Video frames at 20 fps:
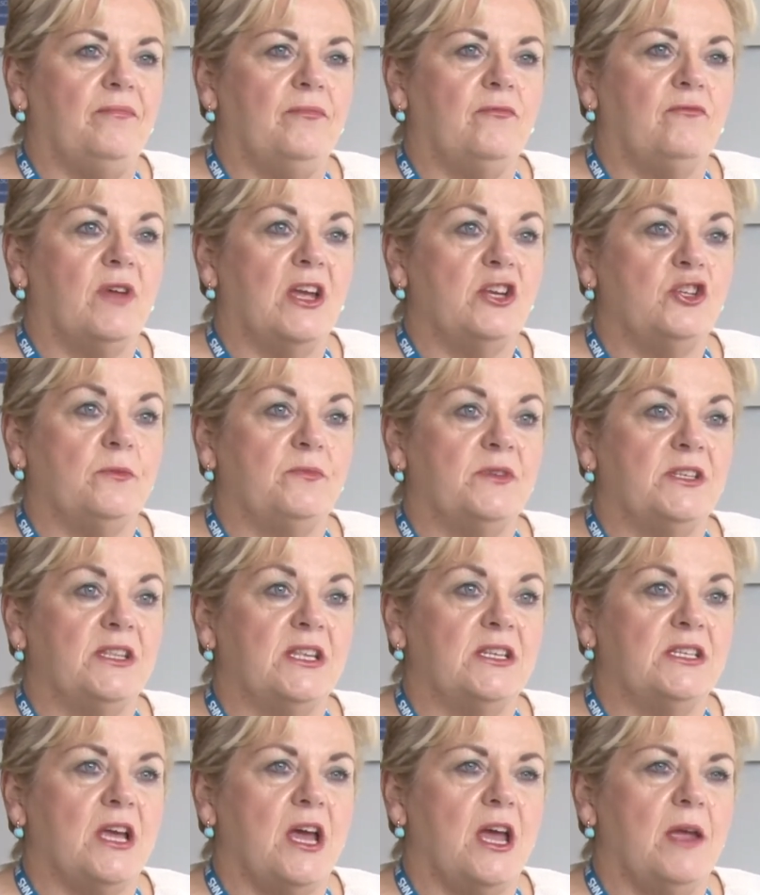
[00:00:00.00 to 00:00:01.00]
right up to the
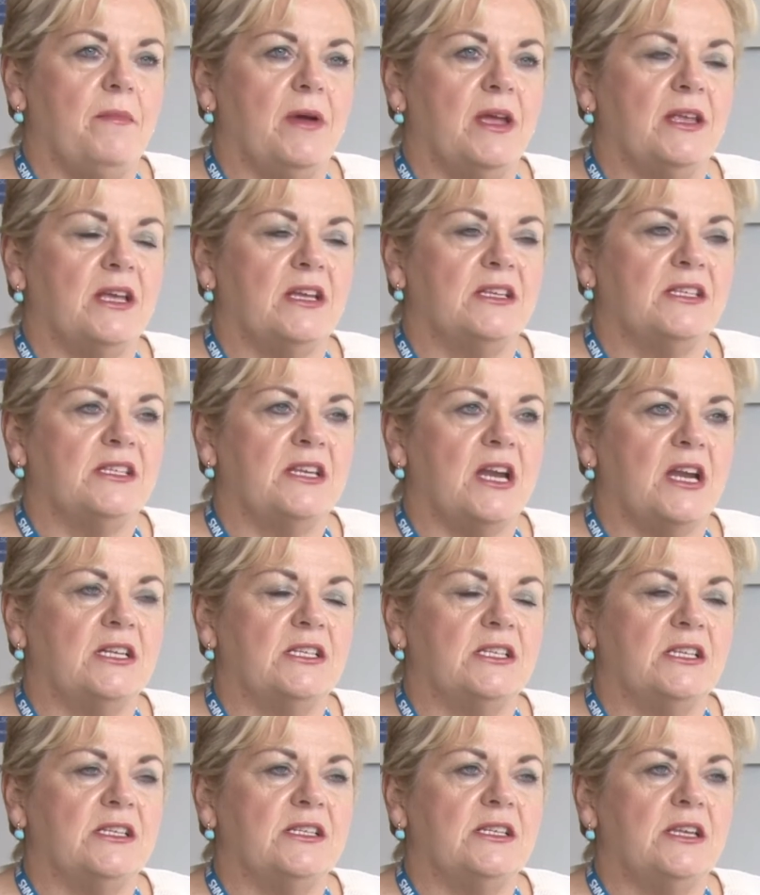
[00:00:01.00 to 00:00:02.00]
time I
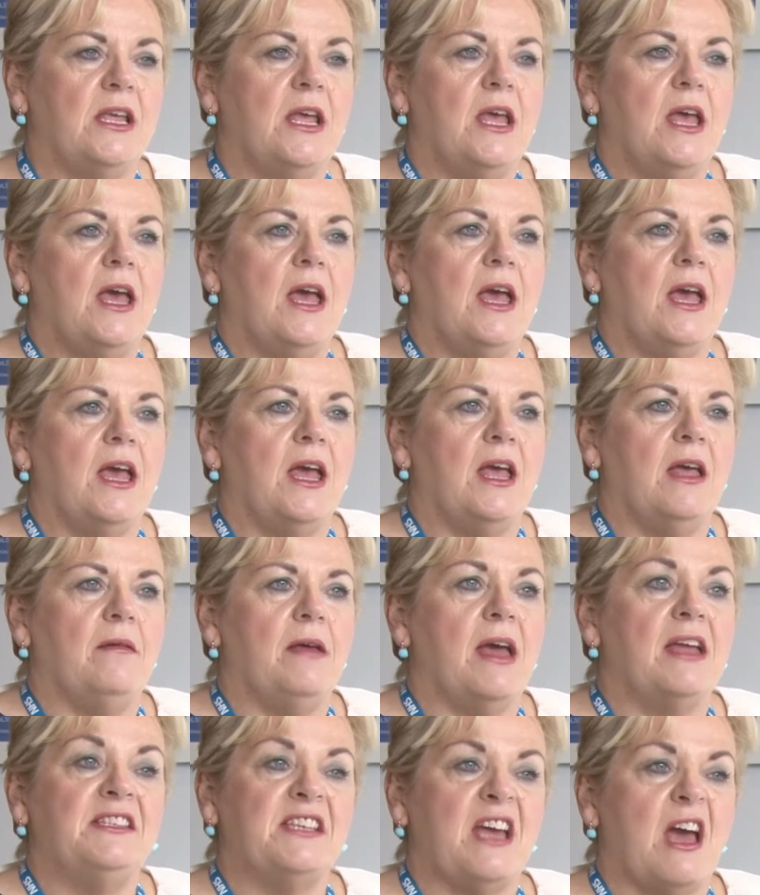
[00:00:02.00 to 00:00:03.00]
started
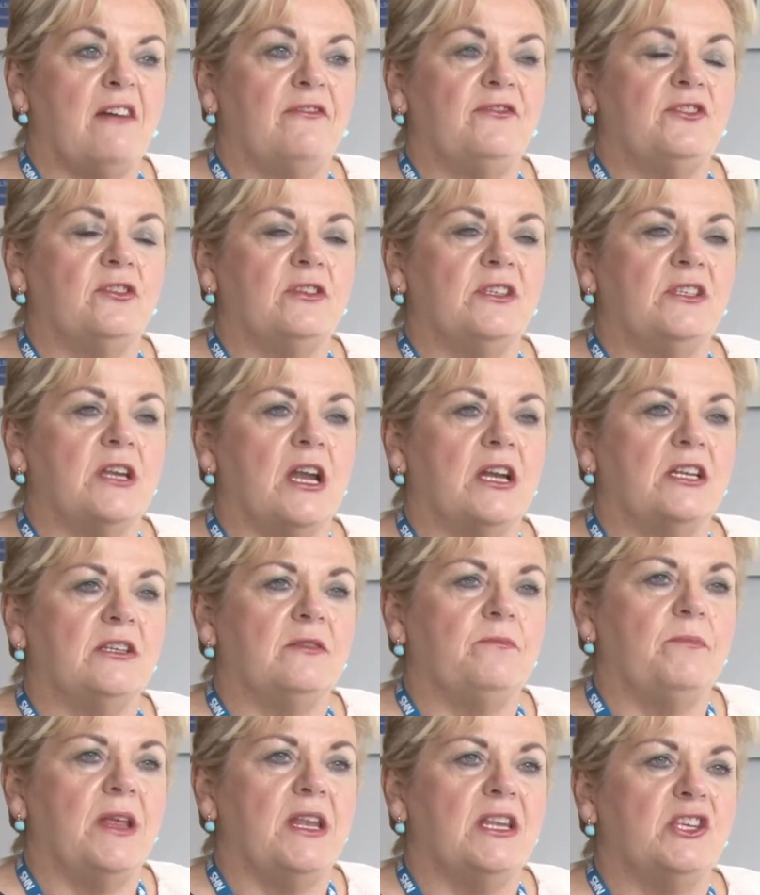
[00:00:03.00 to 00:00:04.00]
and after
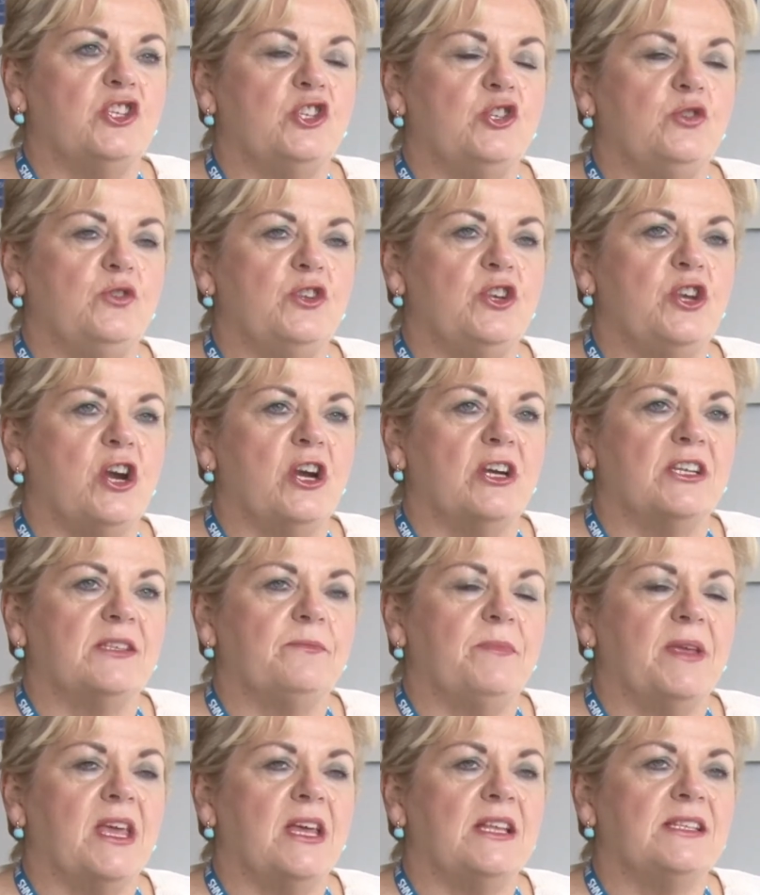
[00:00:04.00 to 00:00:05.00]
started being a student nurse,
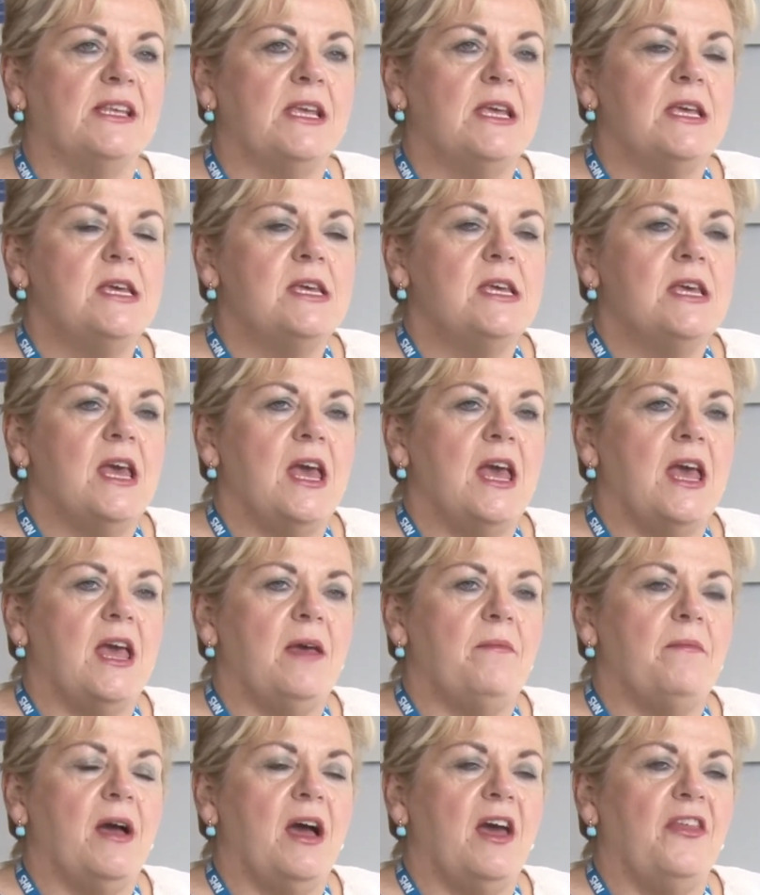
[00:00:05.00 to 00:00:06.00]
because
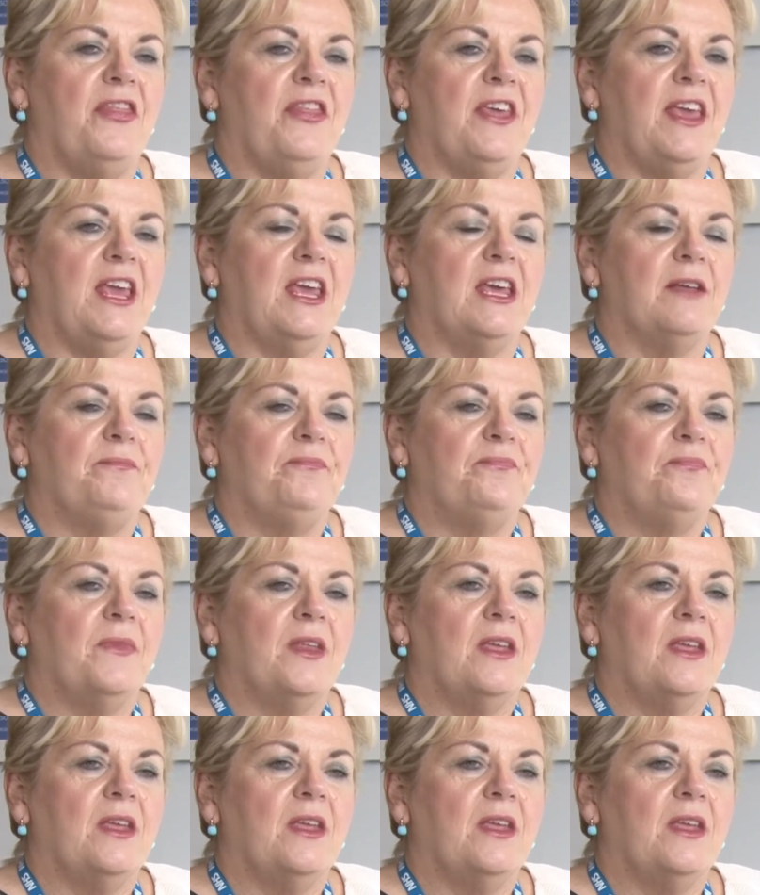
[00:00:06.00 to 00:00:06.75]
I think